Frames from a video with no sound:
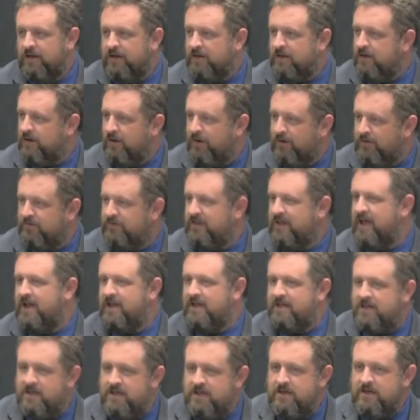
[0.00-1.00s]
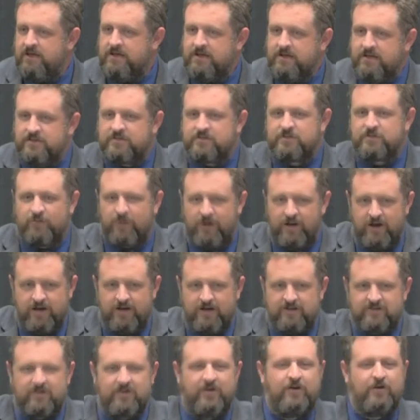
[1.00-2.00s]
you know, Zacchaeus
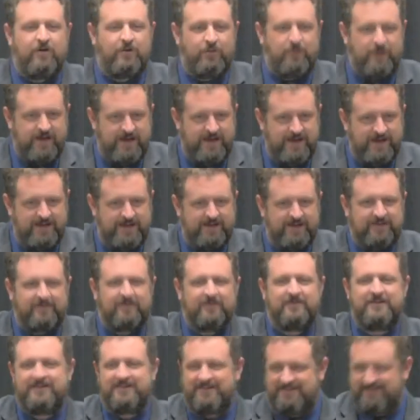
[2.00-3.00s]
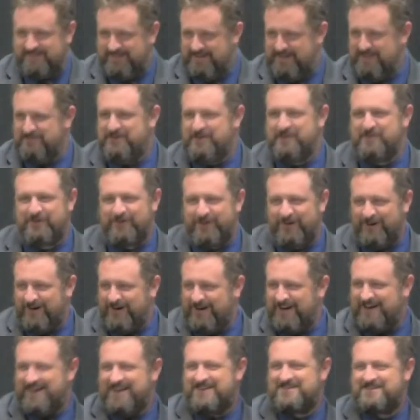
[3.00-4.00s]
was a wee little. Let's see, people are
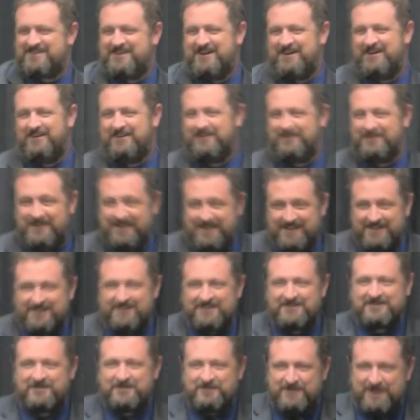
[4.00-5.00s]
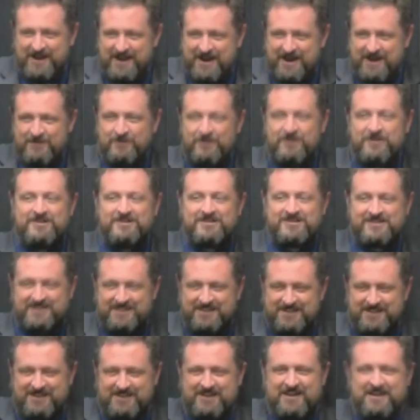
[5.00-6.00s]
already catching on. A wee little man was
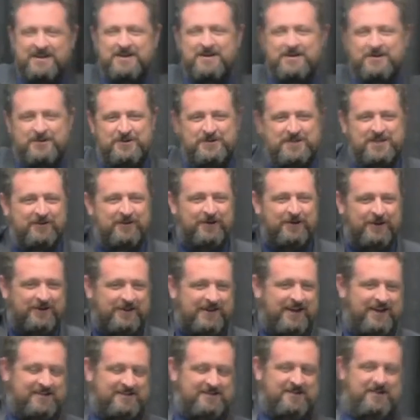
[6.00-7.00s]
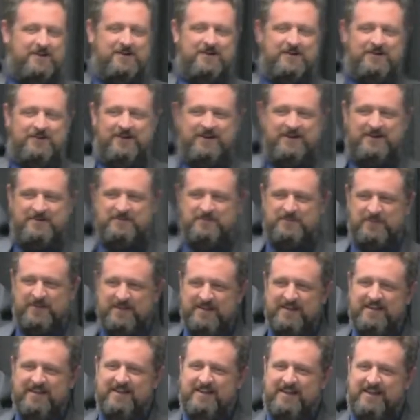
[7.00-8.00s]
he. Who's ever heard that song, right?
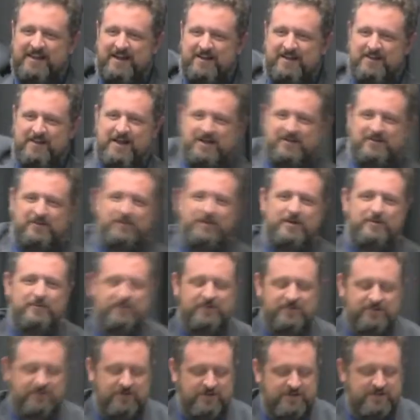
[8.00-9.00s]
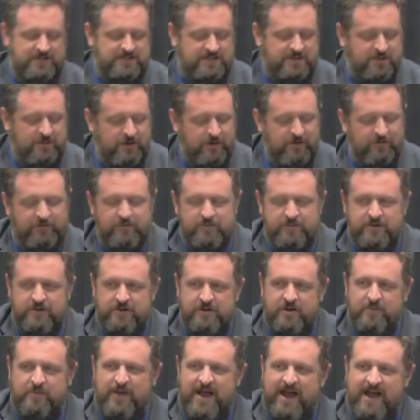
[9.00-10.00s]
Yeah, lots of people. So this is a real
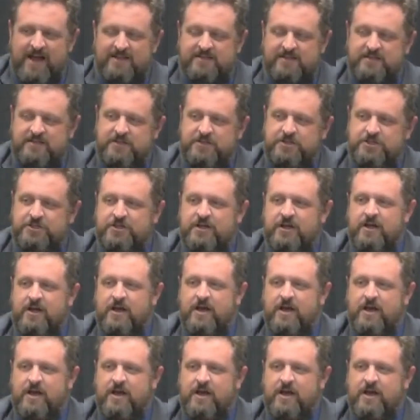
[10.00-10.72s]
familiar passage,